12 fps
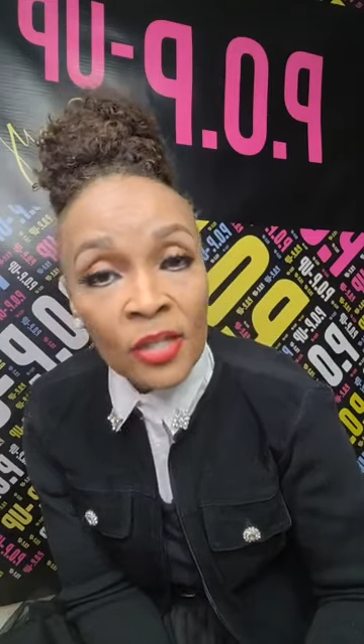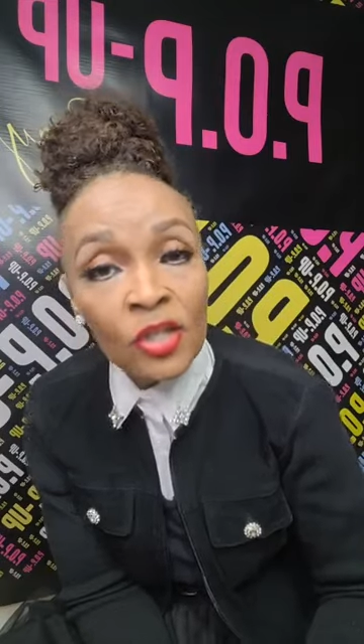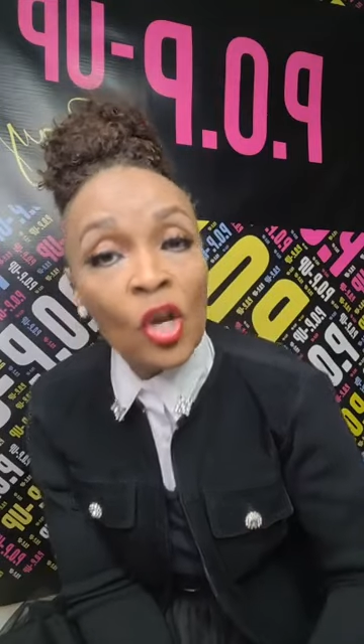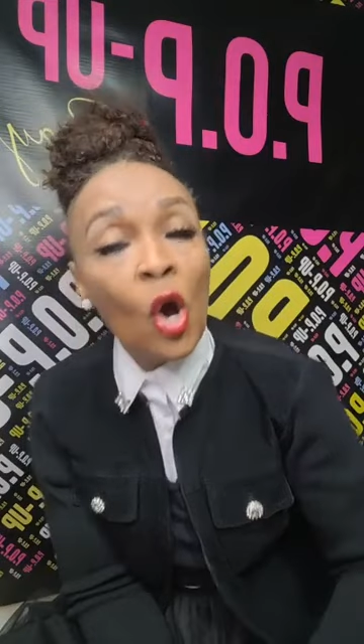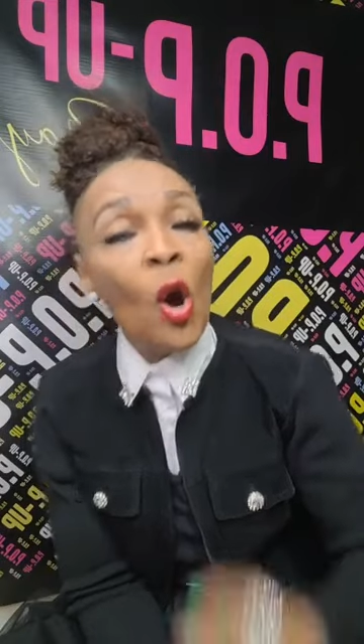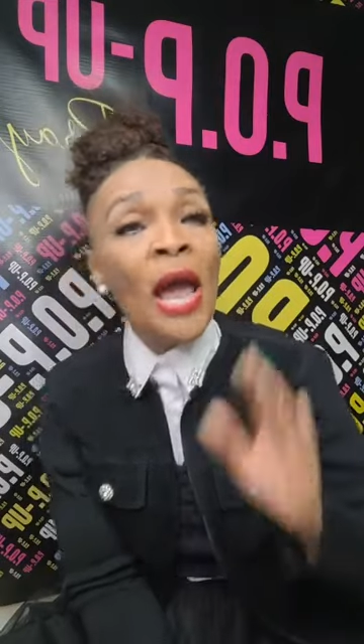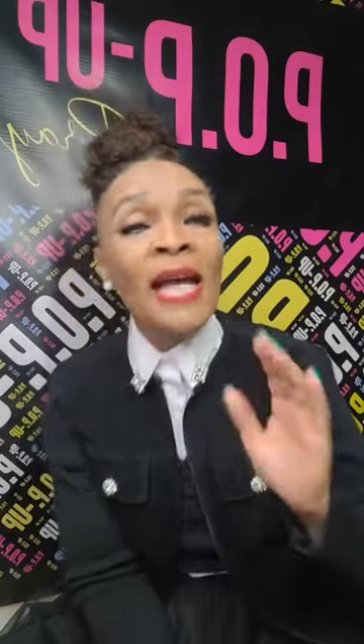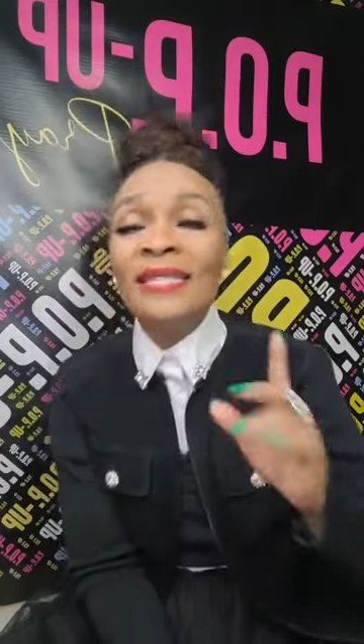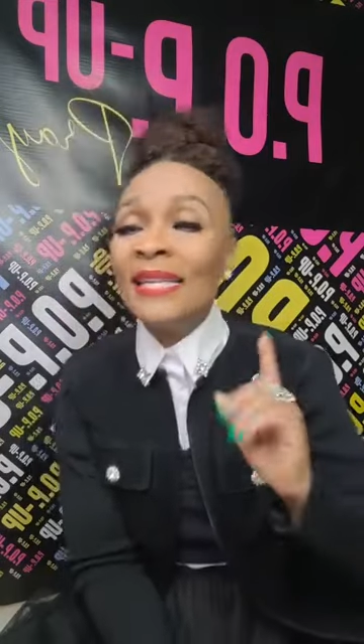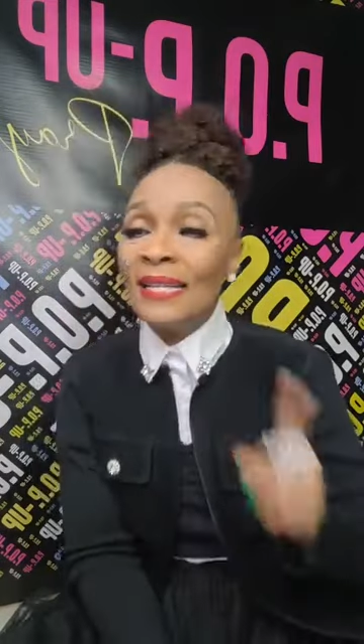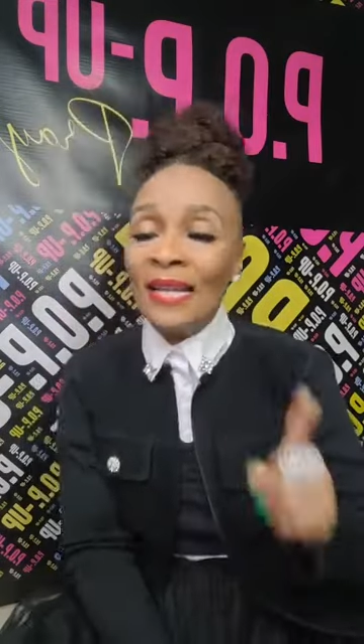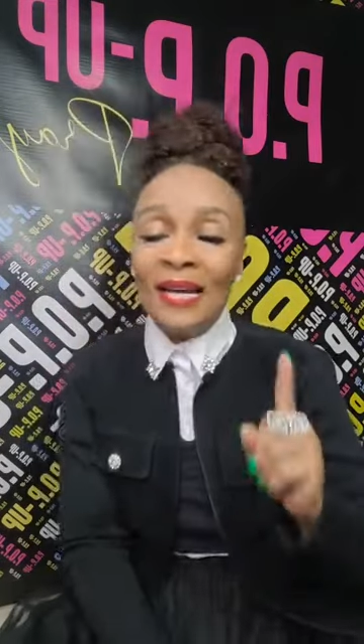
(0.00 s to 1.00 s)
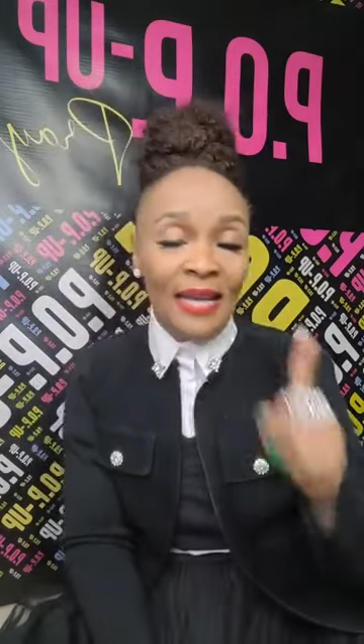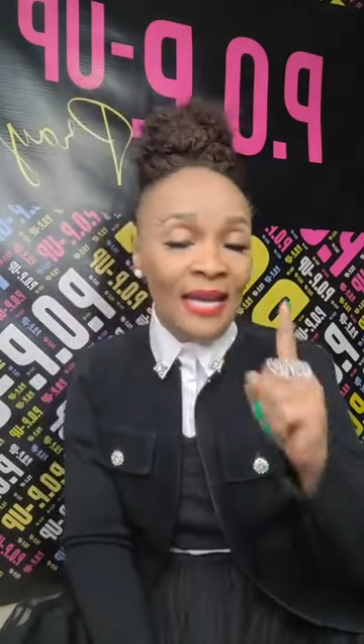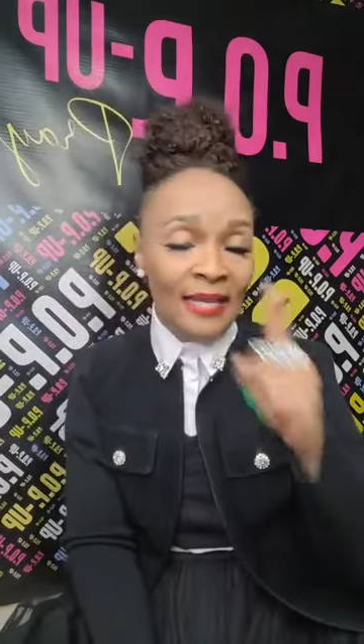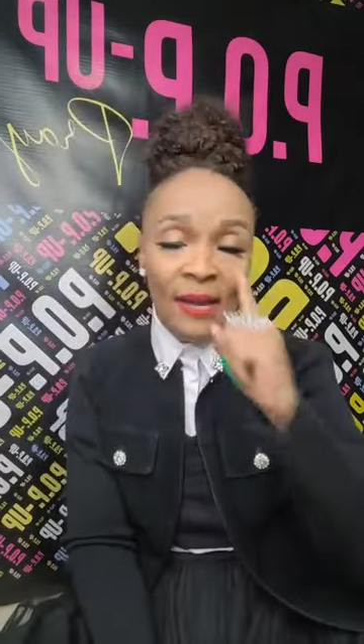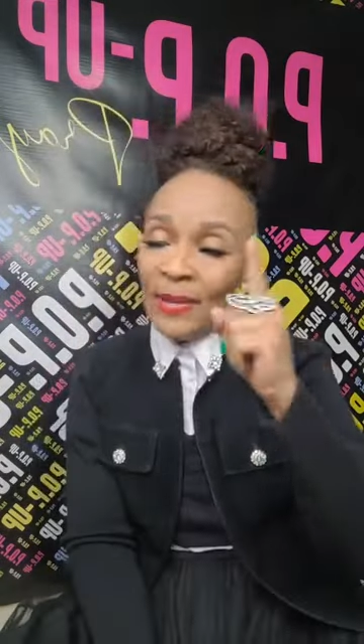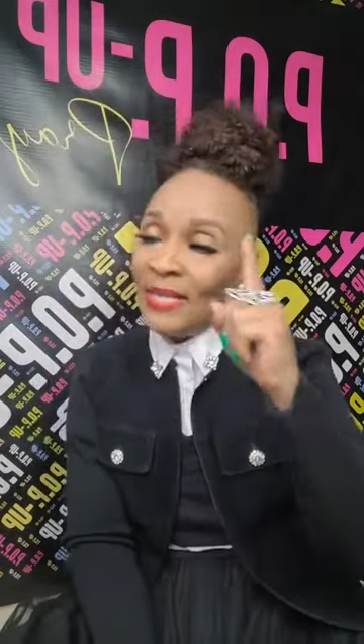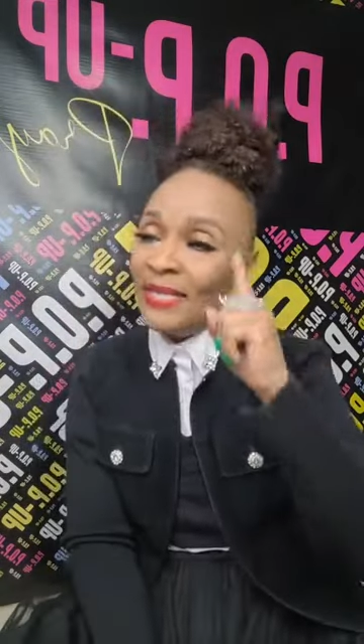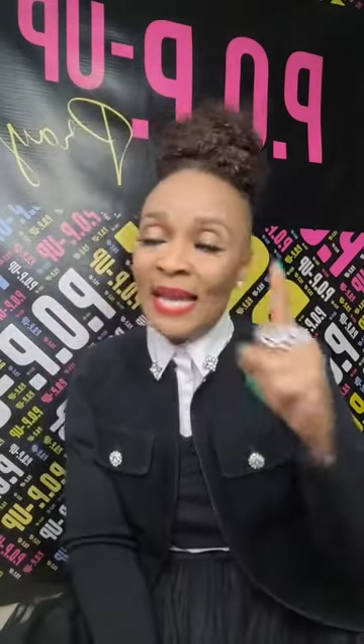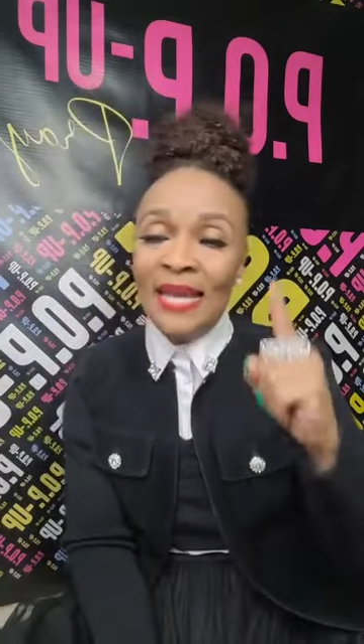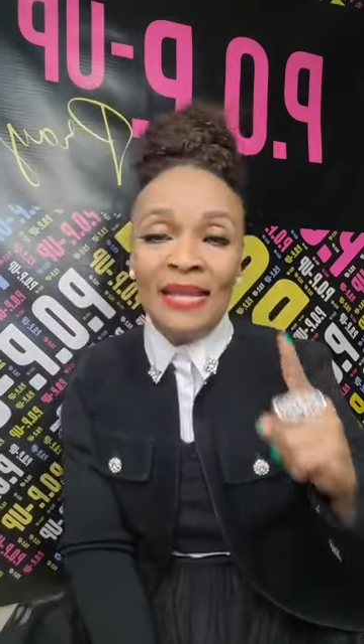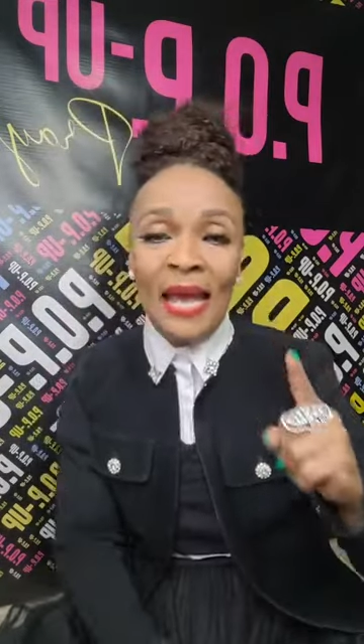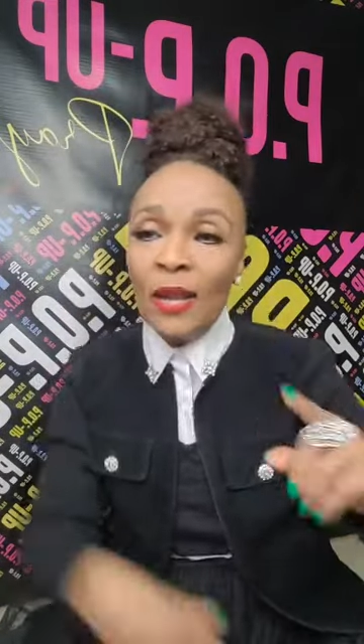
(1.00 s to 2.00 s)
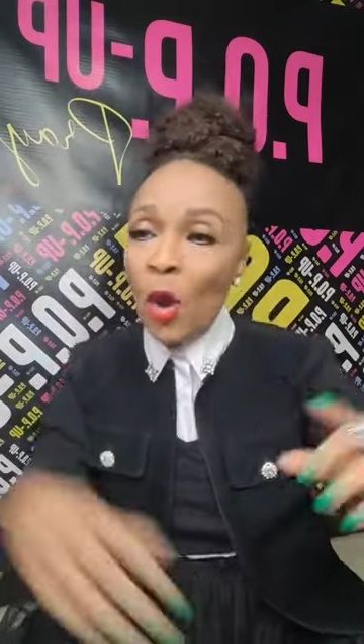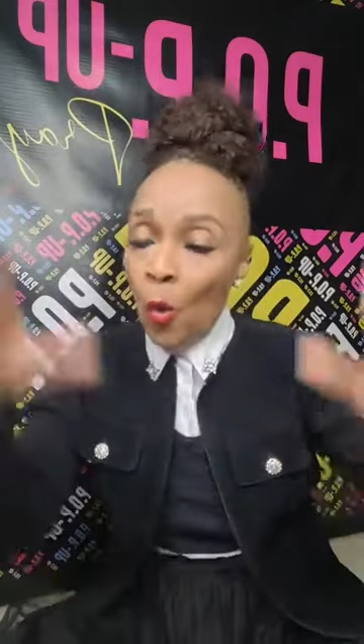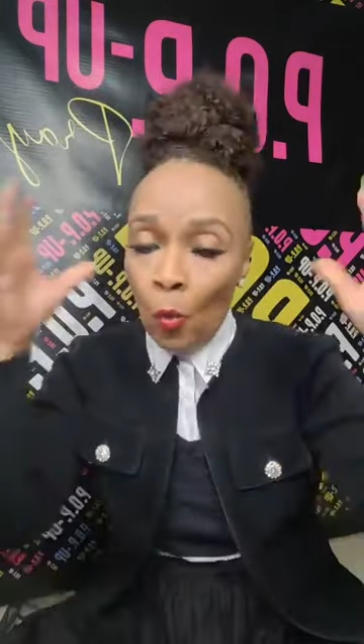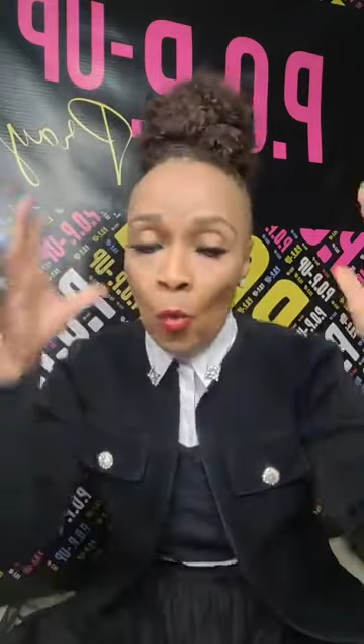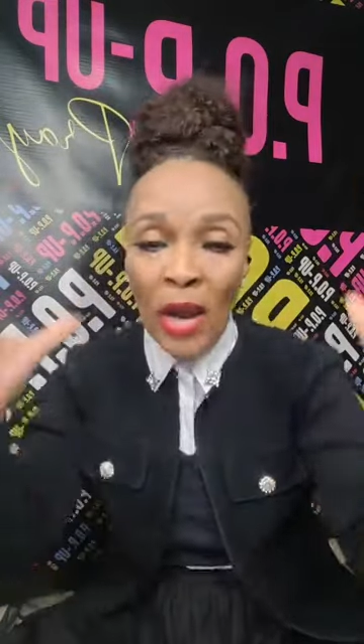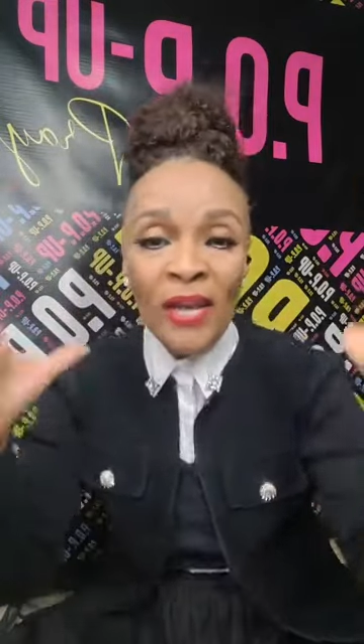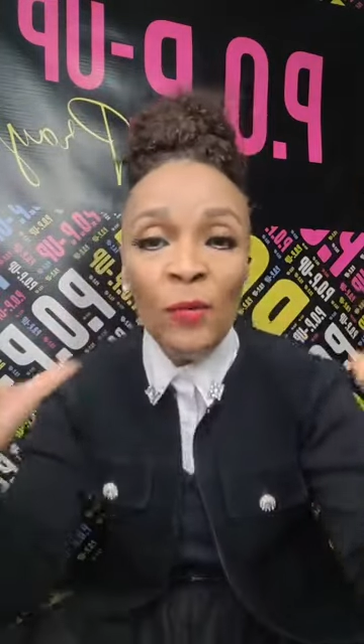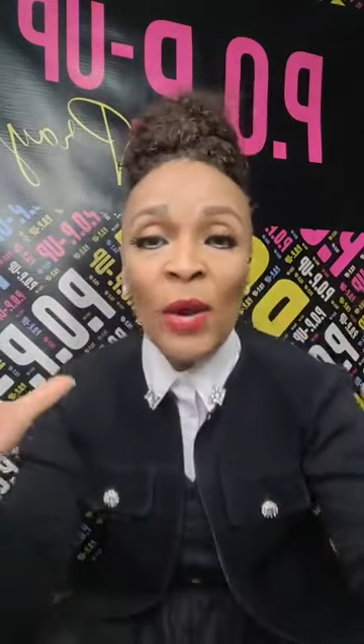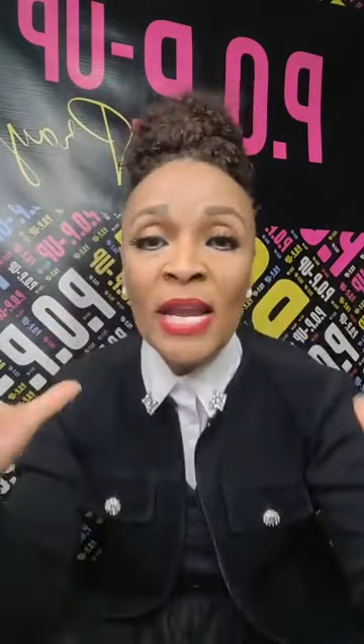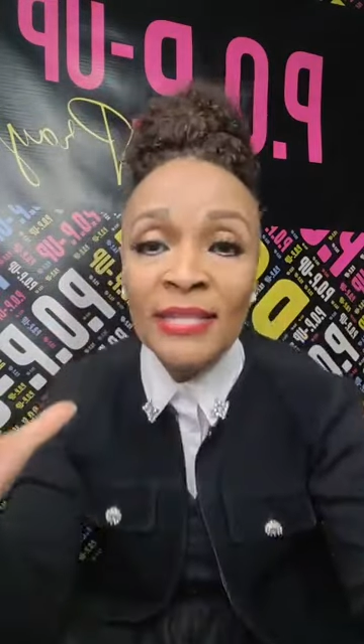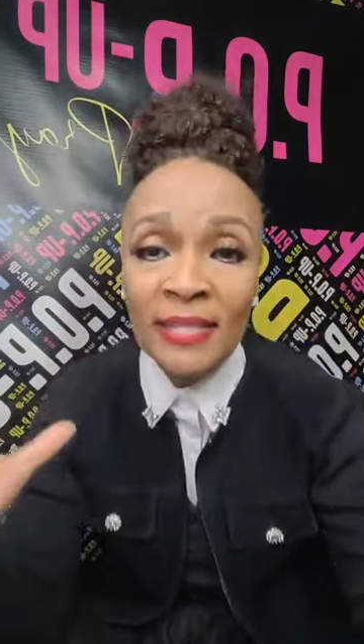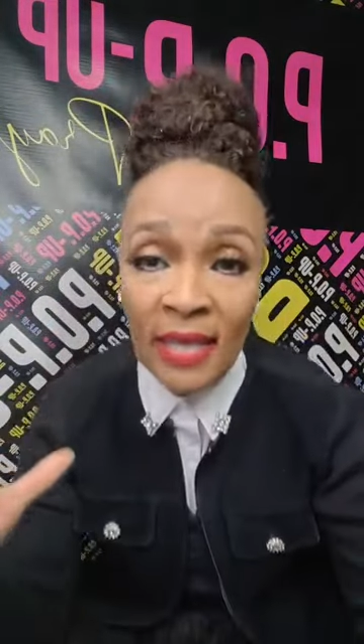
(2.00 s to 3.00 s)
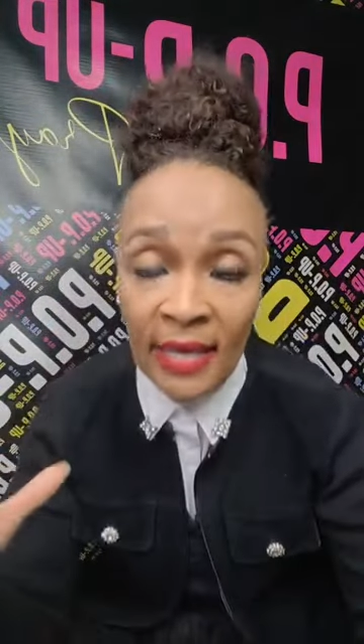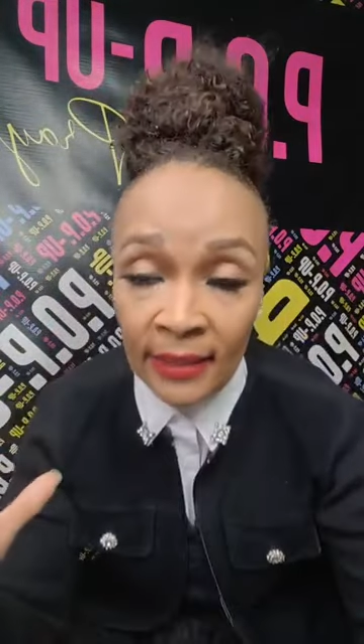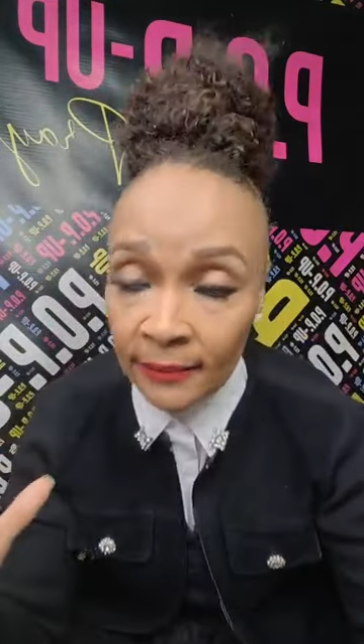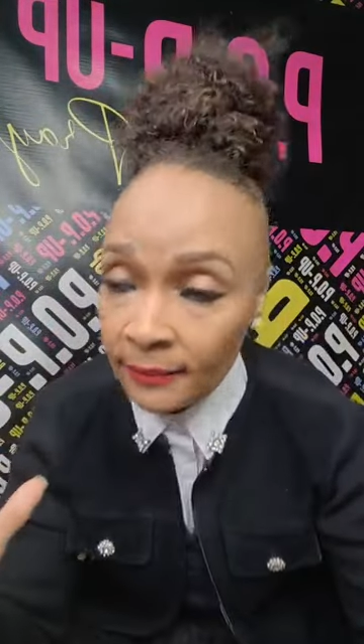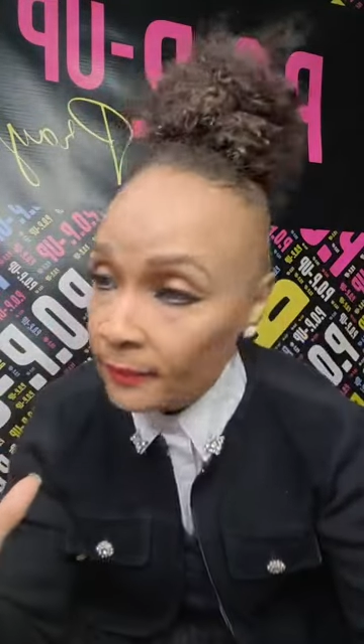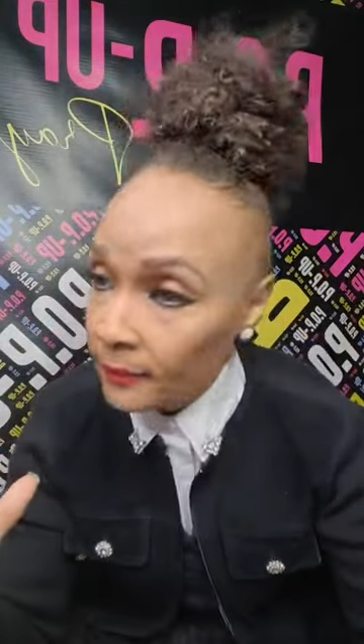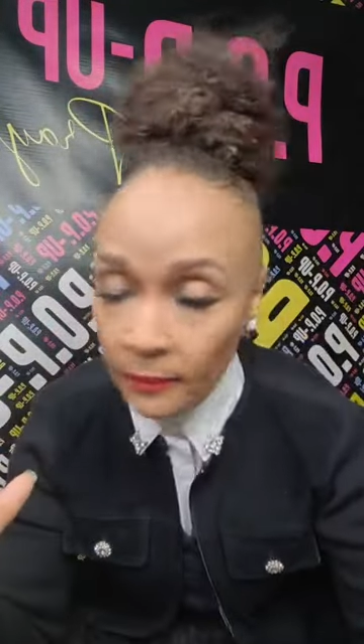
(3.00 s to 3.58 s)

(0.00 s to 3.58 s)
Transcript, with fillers: So as a, again, let me say that when we sin,